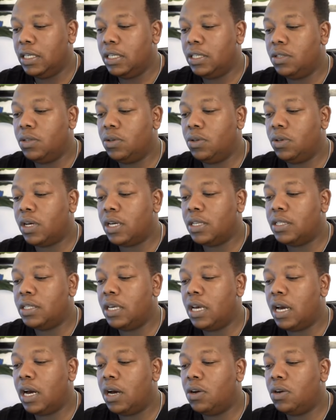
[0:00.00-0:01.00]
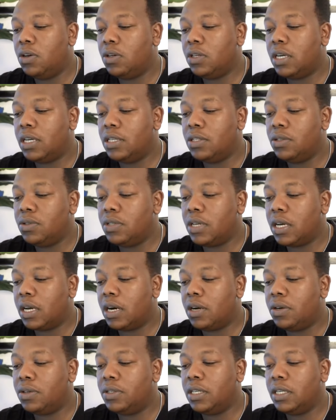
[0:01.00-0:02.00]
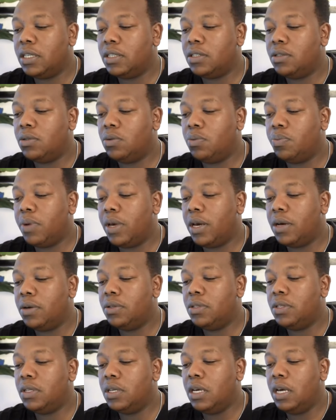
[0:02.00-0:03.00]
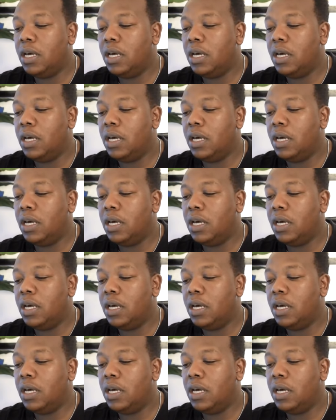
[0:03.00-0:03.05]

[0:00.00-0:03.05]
So you can see how long does user crowd takes to pay out.